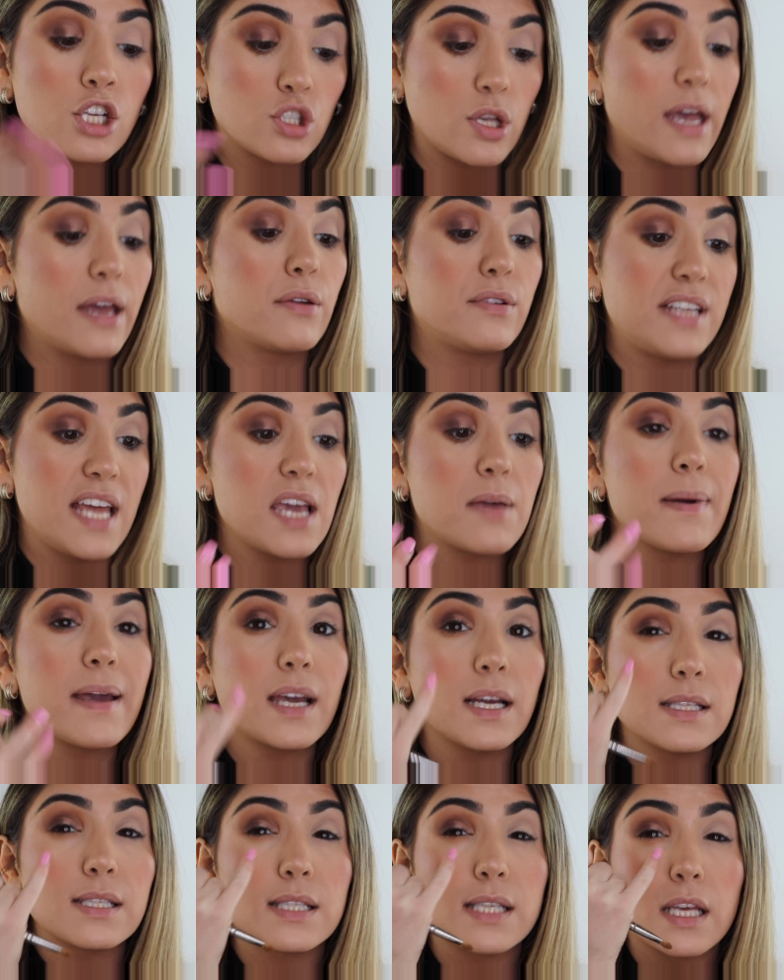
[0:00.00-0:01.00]
So I'd take my
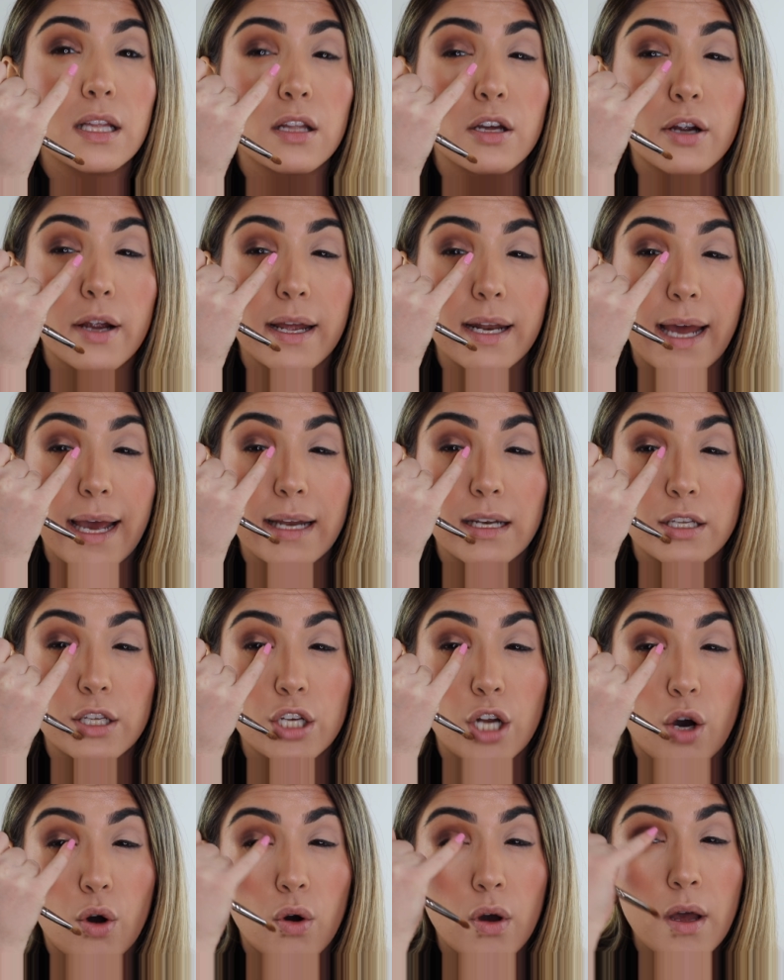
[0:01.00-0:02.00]
concealer and I'd, you
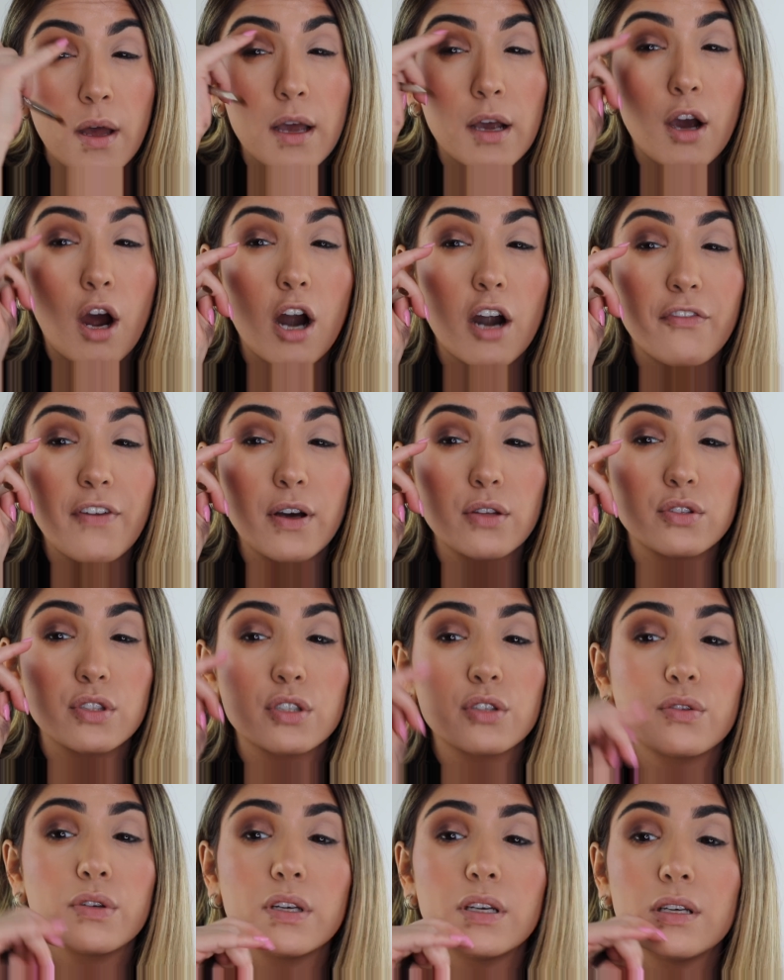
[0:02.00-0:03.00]
know, carve out the
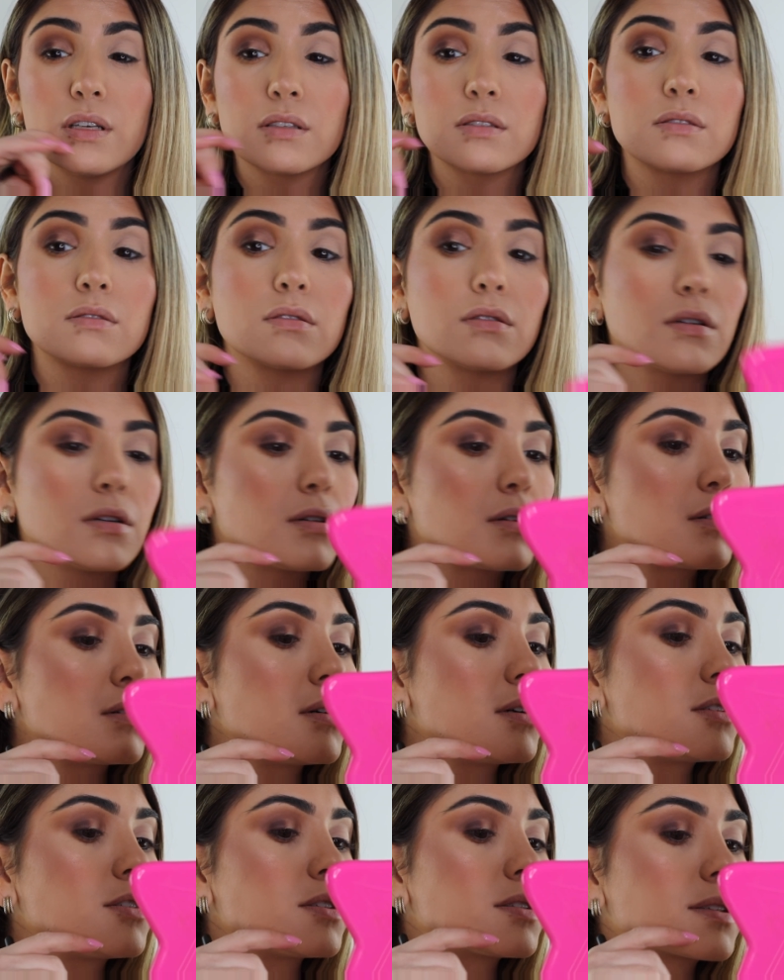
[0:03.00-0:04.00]
crease. Oh,
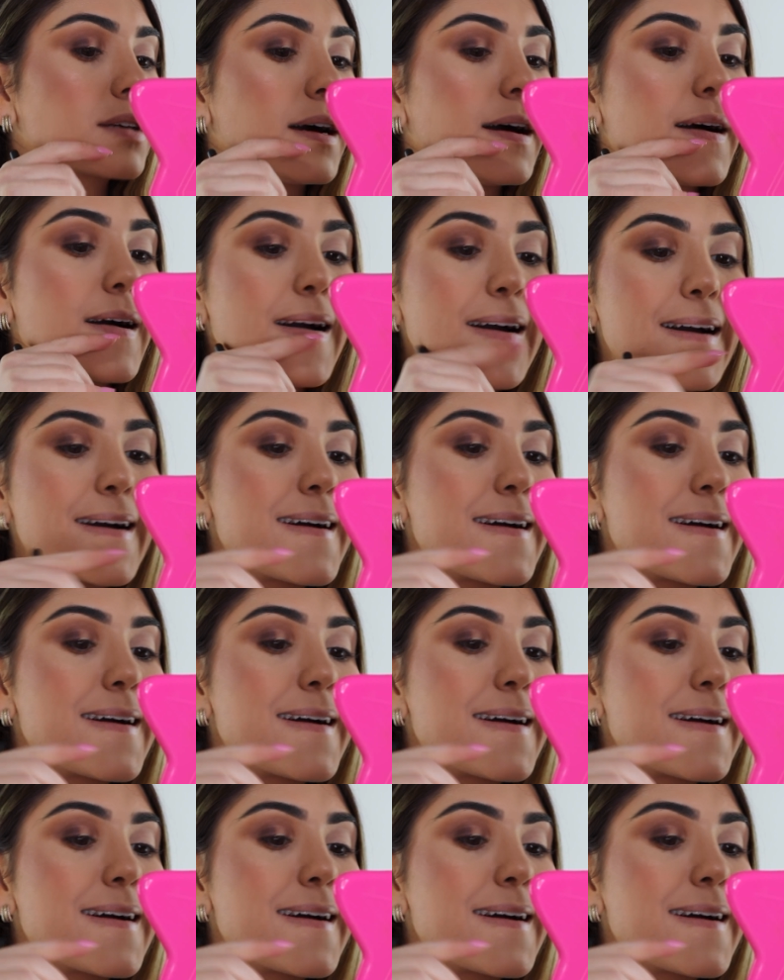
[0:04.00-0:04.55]
I just got